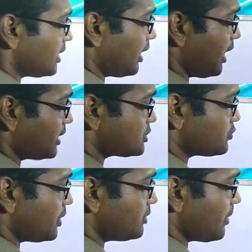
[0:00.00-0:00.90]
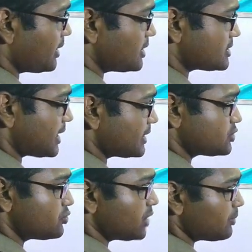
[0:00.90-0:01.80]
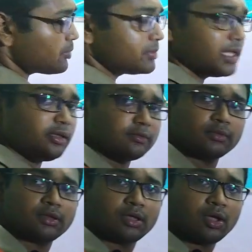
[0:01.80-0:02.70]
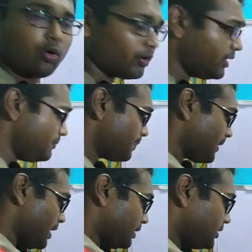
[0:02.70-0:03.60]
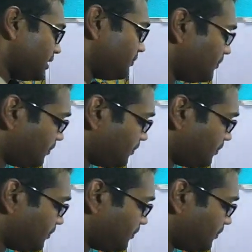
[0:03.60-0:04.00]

x1 minus x2 type of thing. Okay, then